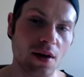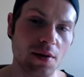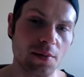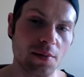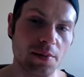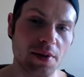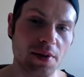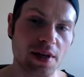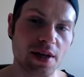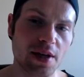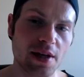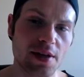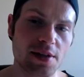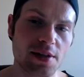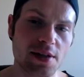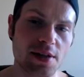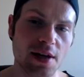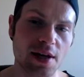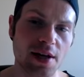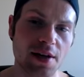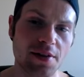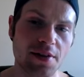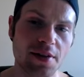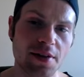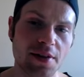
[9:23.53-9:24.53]
Because
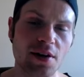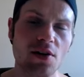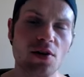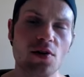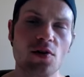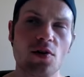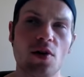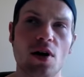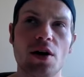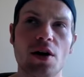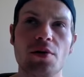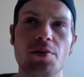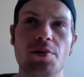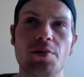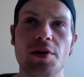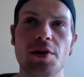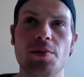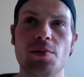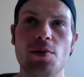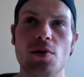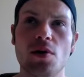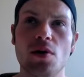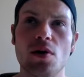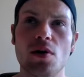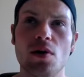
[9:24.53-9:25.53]
I think a lot of
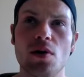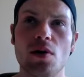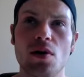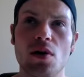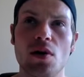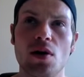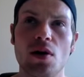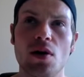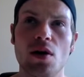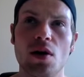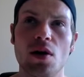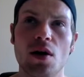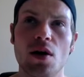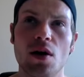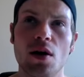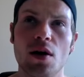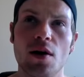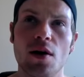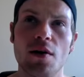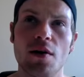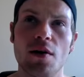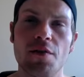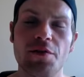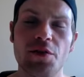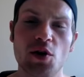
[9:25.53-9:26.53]
people
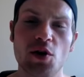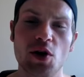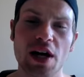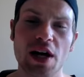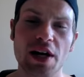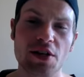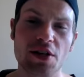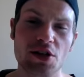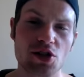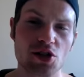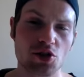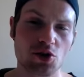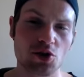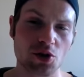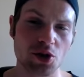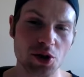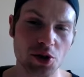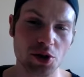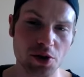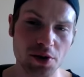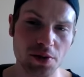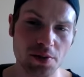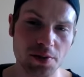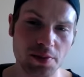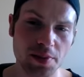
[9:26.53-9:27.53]
feel kind of
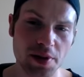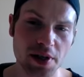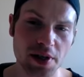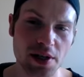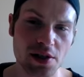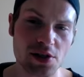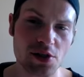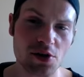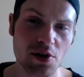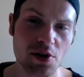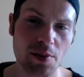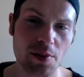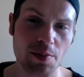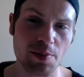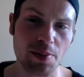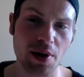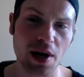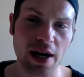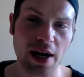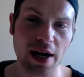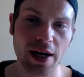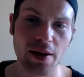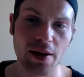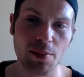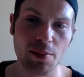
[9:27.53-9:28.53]
screwed because, you know, they
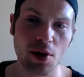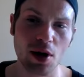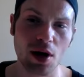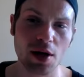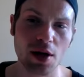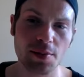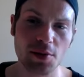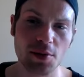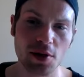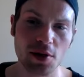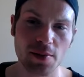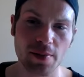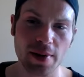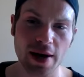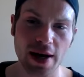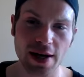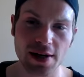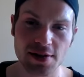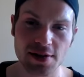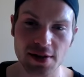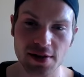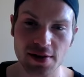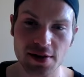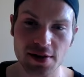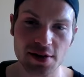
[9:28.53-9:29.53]
buy a bodybuilding
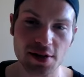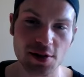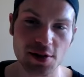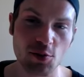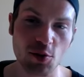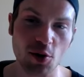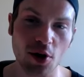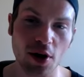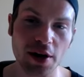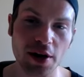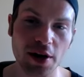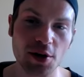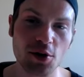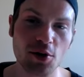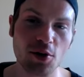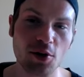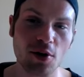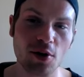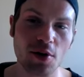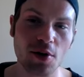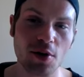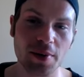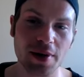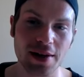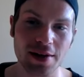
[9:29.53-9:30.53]
magazine, they see Ronnie
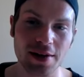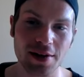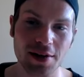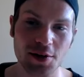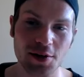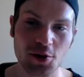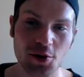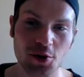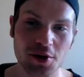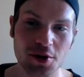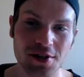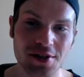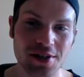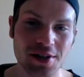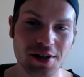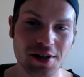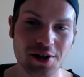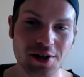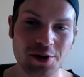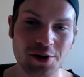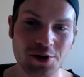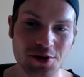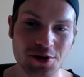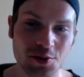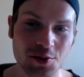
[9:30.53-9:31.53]
Coleman endorsing, you
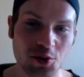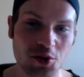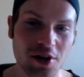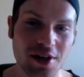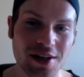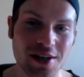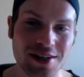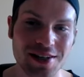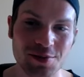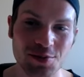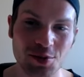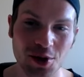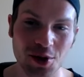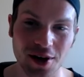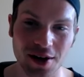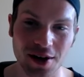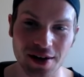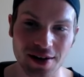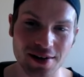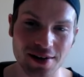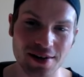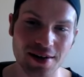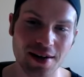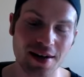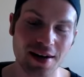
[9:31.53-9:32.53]
know, some creatine
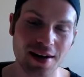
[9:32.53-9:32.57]
product.